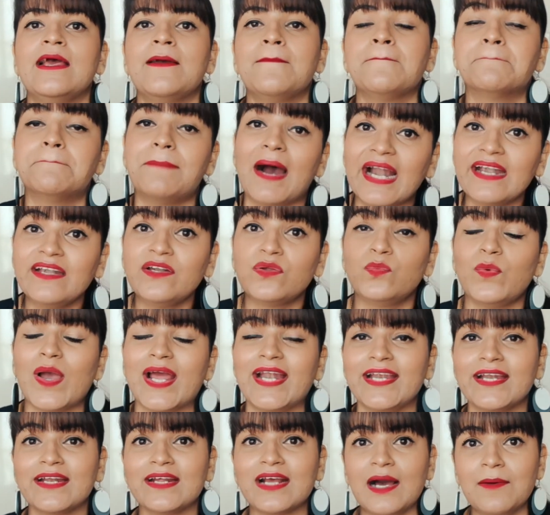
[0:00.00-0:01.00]
But
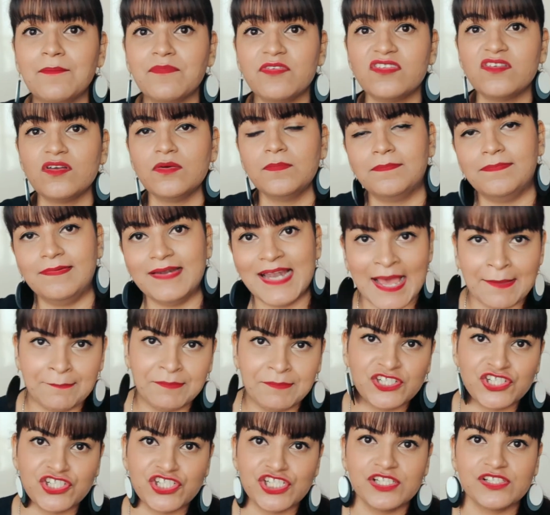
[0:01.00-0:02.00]
when it comes to
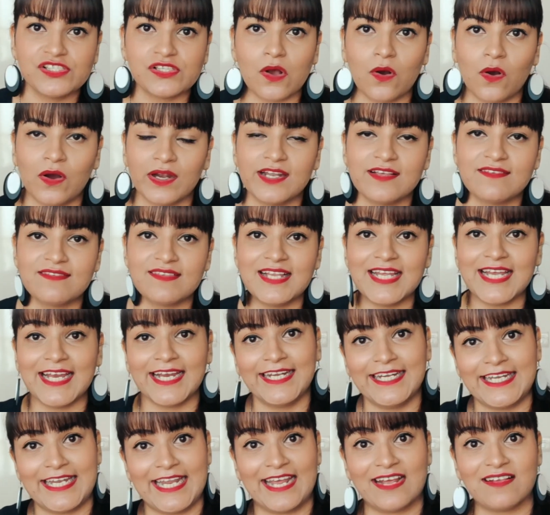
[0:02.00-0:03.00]
blemishes, honestly,
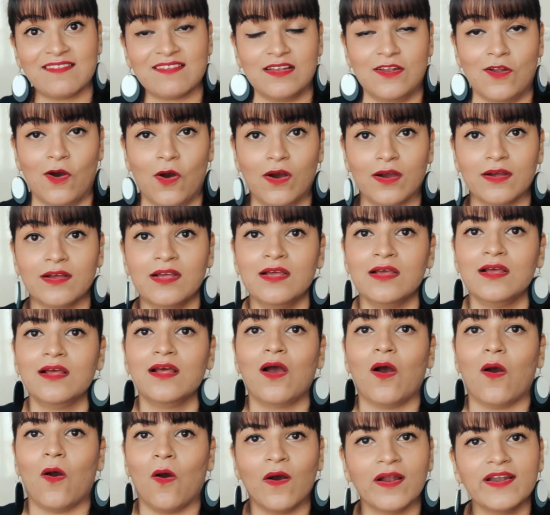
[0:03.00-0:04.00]
it takes long.
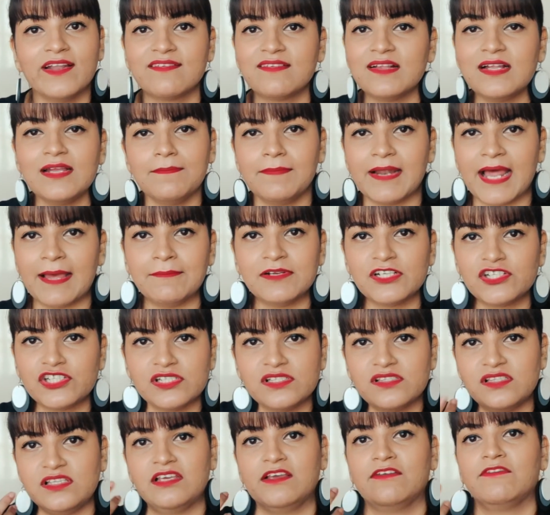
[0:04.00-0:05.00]
Honestly,
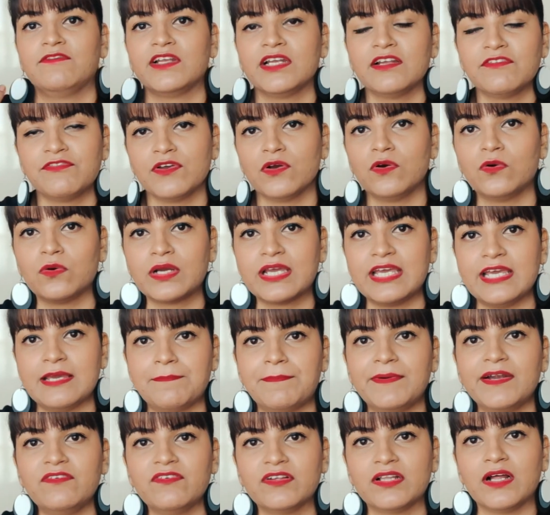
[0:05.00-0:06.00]
blemishes, even if you
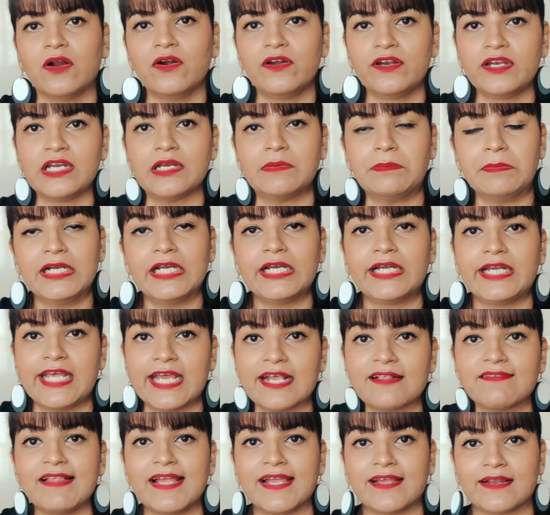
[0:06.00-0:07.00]
keep it without treatment, it
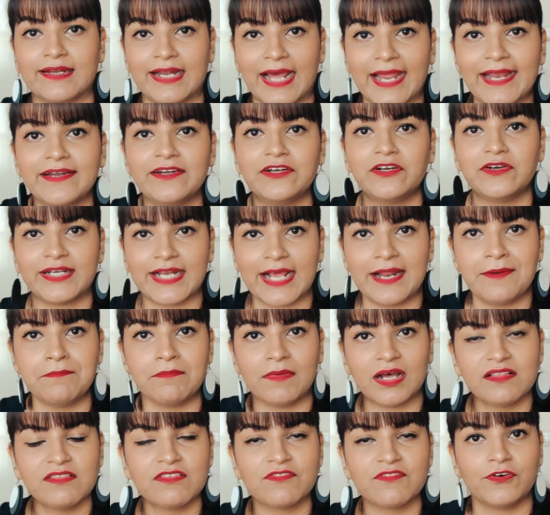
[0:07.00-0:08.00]
takes like 9 to 10
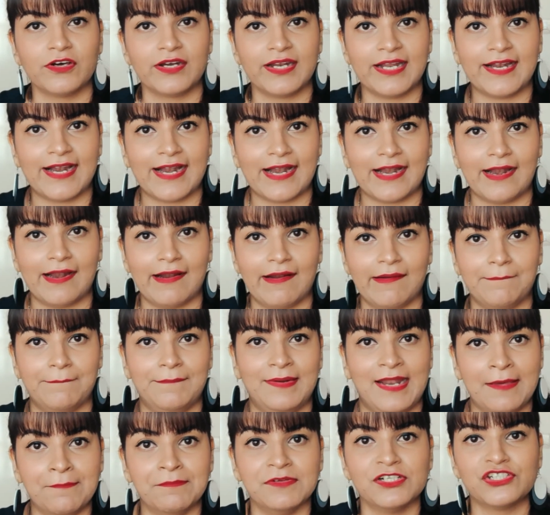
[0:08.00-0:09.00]
months for it
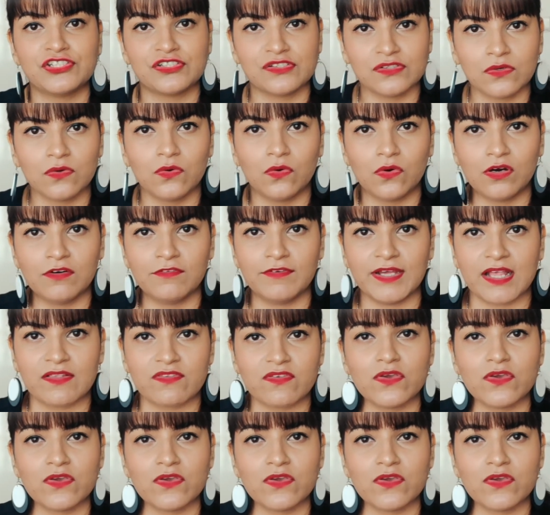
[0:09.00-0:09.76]
blemish to go away.